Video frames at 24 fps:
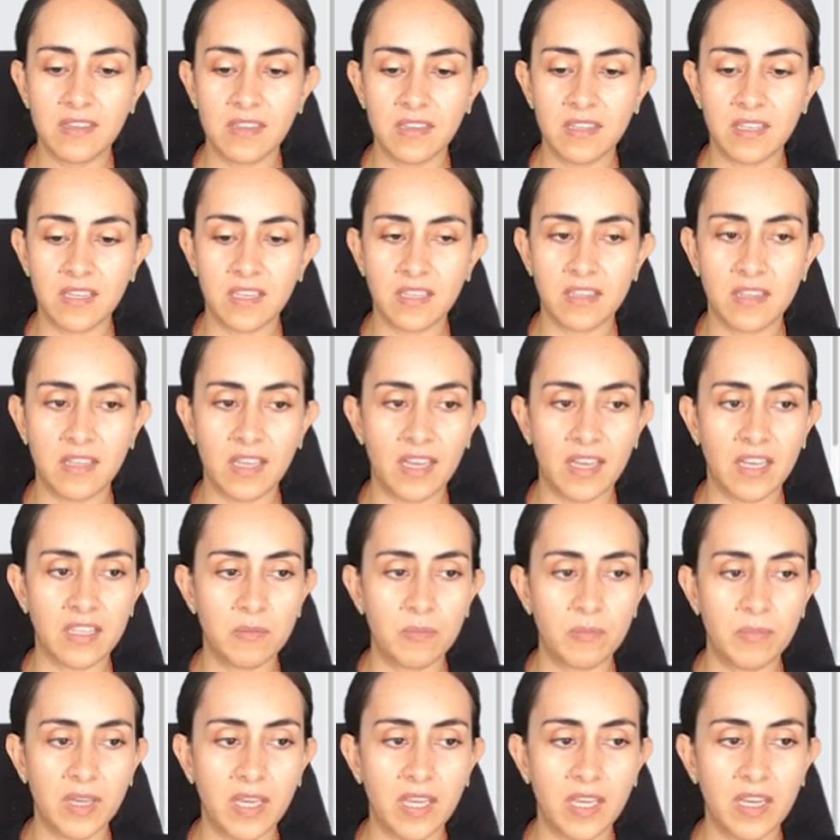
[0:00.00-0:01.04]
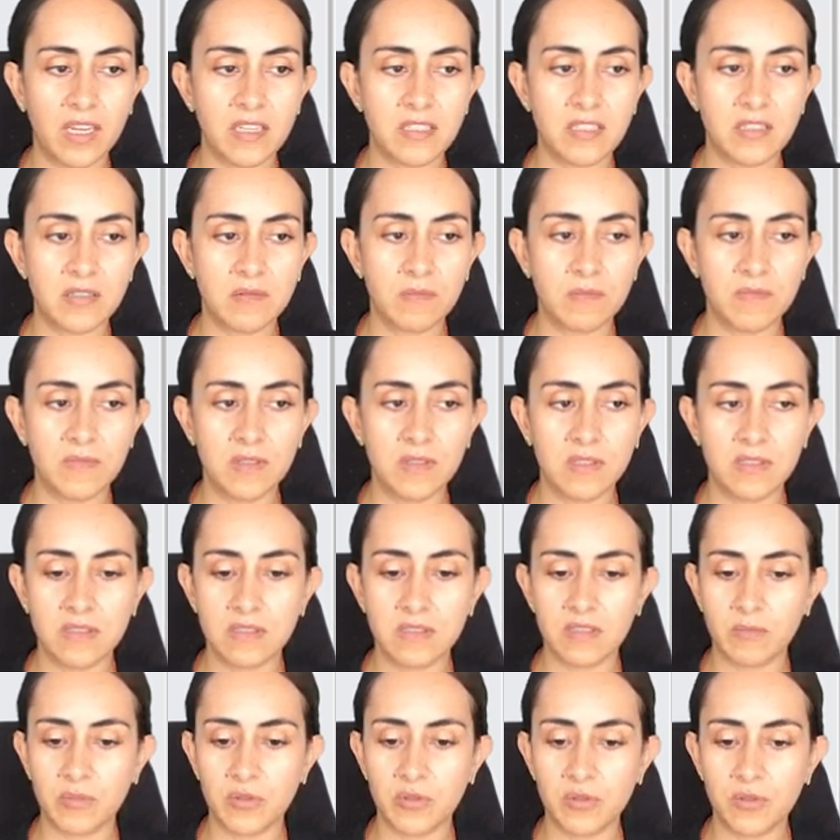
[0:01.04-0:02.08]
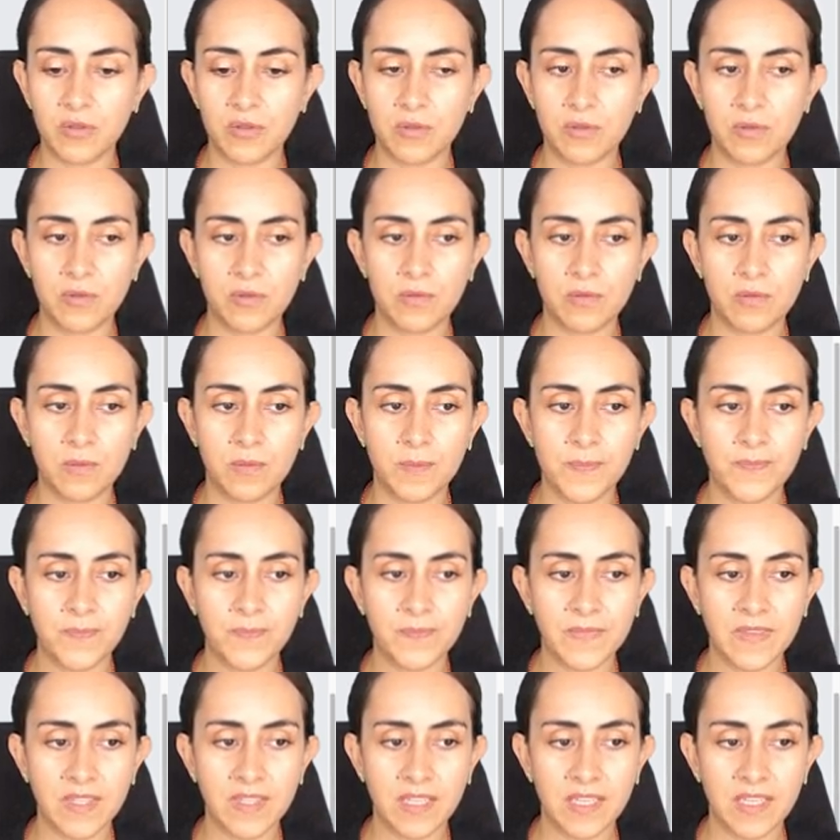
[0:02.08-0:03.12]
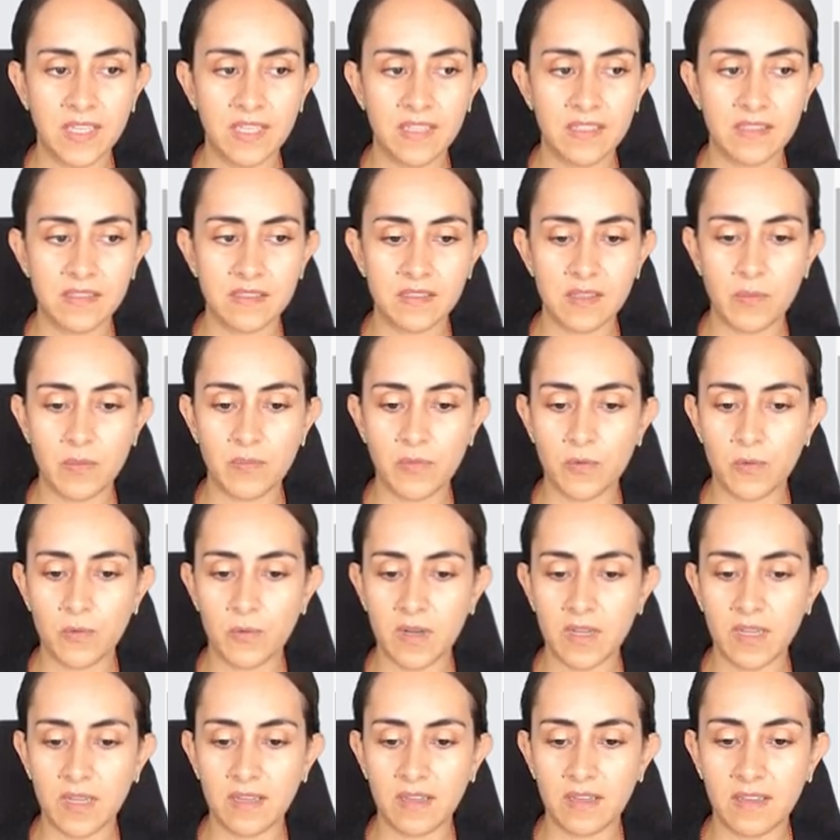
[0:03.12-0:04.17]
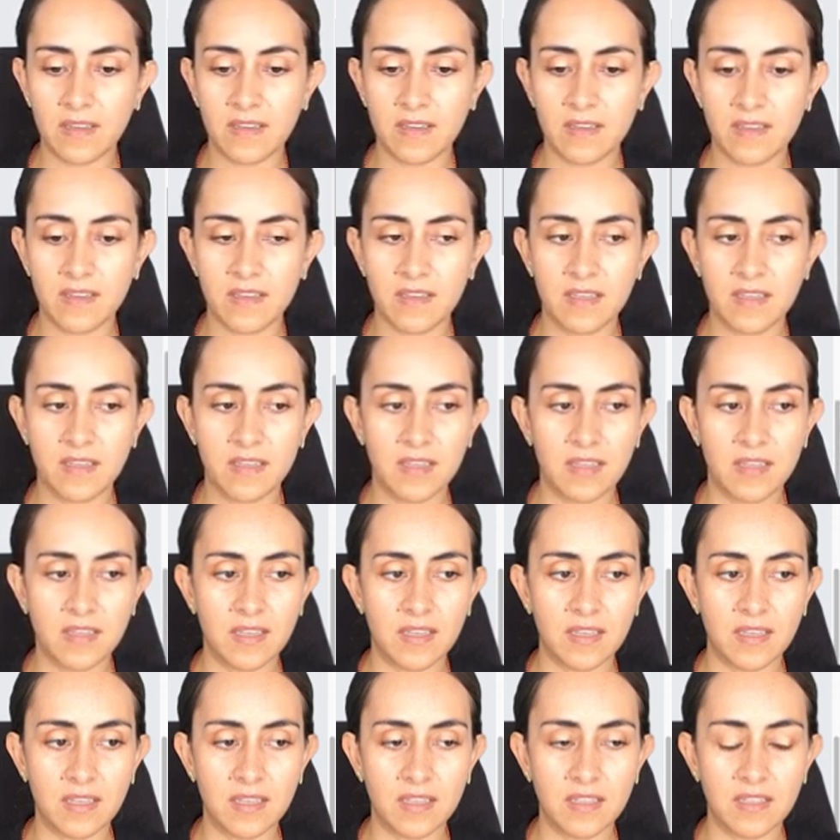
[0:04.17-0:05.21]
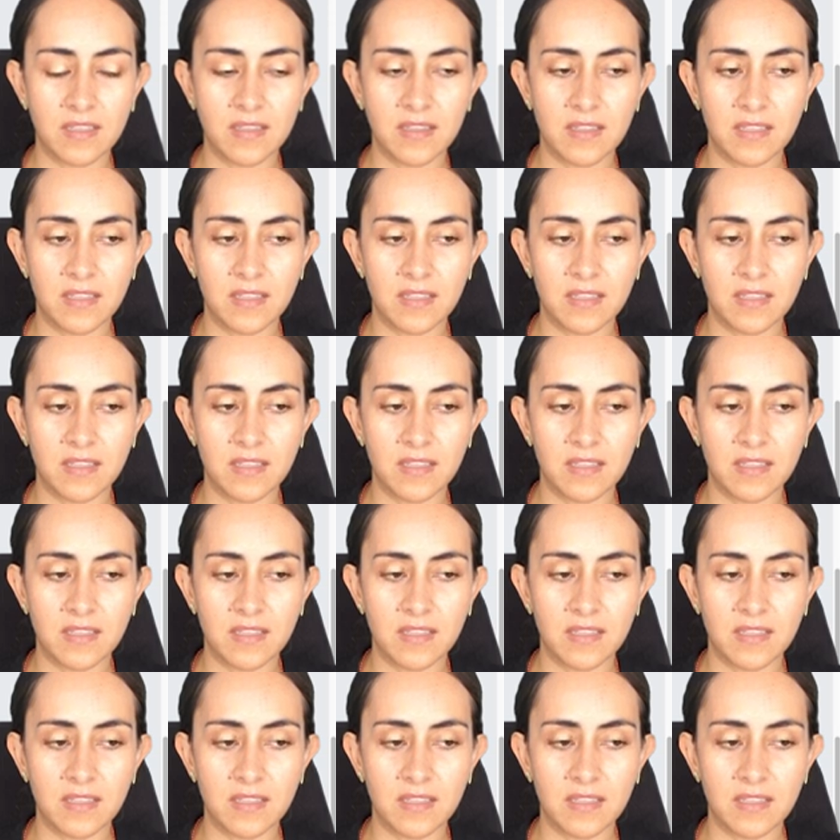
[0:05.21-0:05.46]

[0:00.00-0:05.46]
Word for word: Then add page, step 2, step 3, and